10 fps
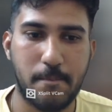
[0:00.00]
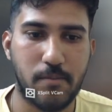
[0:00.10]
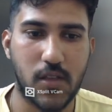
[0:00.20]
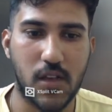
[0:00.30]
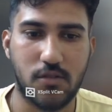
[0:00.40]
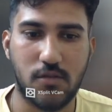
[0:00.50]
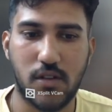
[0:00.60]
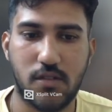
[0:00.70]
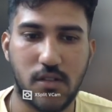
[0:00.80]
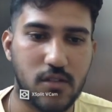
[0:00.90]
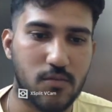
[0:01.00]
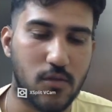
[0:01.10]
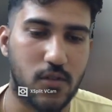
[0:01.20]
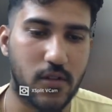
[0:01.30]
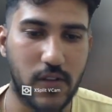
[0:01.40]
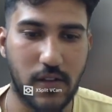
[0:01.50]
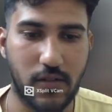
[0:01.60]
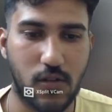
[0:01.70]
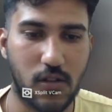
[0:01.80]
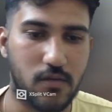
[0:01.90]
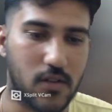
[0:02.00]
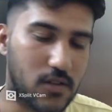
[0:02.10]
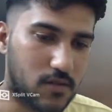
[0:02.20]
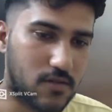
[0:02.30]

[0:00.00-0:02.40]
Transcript: yeah, so it says okay, we haven't called the function.